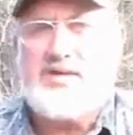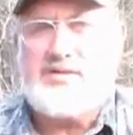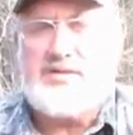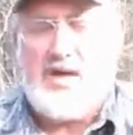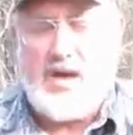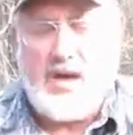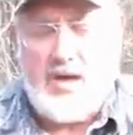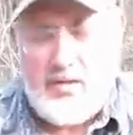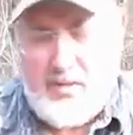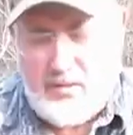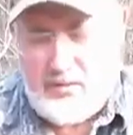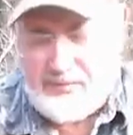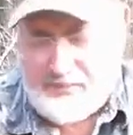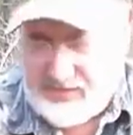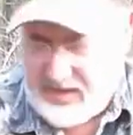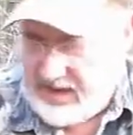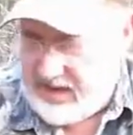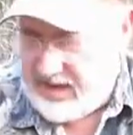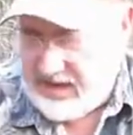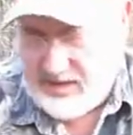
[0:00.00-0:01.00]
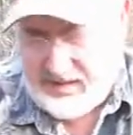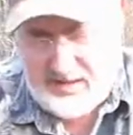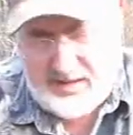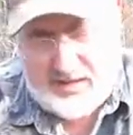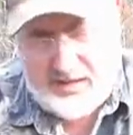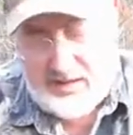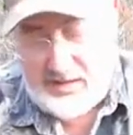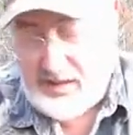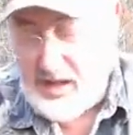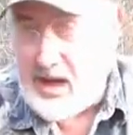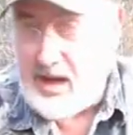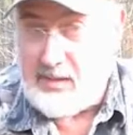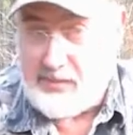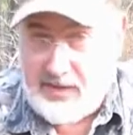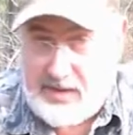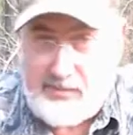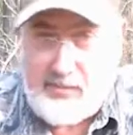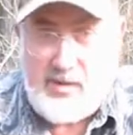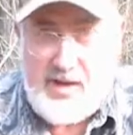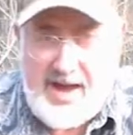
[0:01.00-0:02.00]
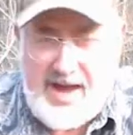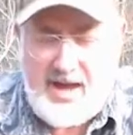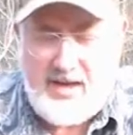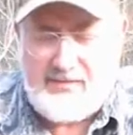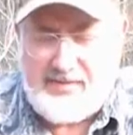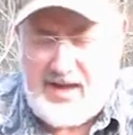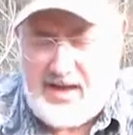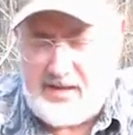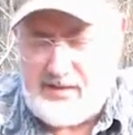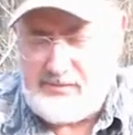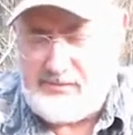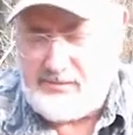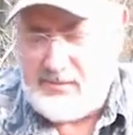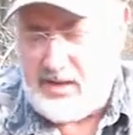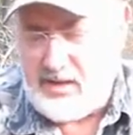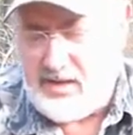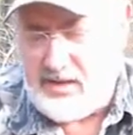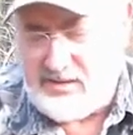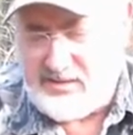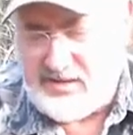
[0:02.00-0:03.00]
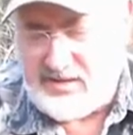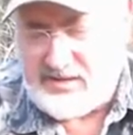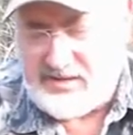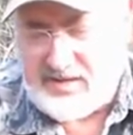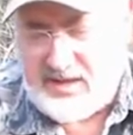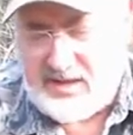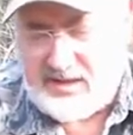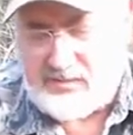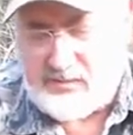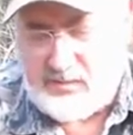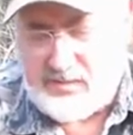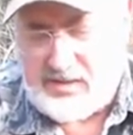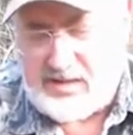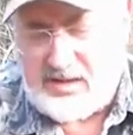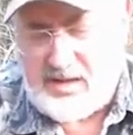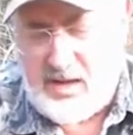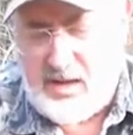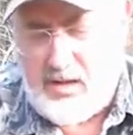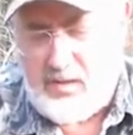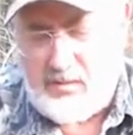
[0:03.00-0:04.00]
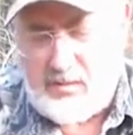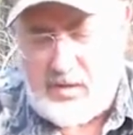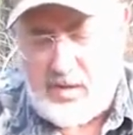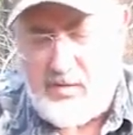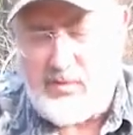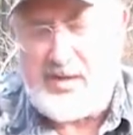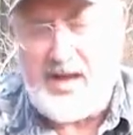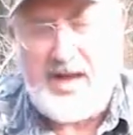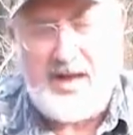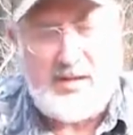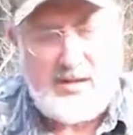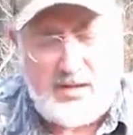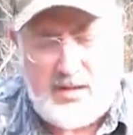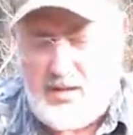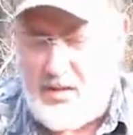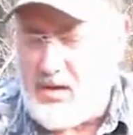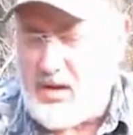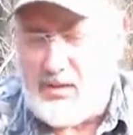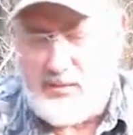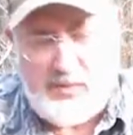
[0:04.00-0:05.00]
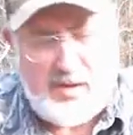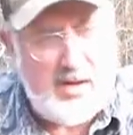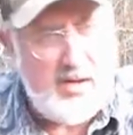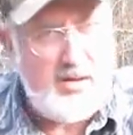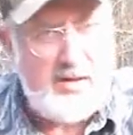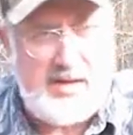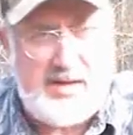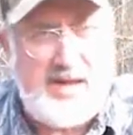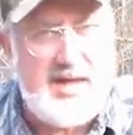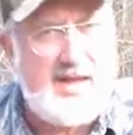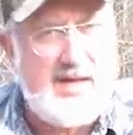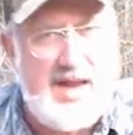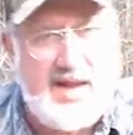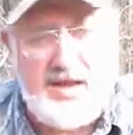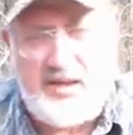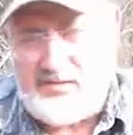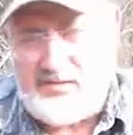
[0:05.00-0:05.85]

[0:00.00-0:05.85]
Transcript: with this call, and a lot of people have had success with the call, locating a hard bird to get to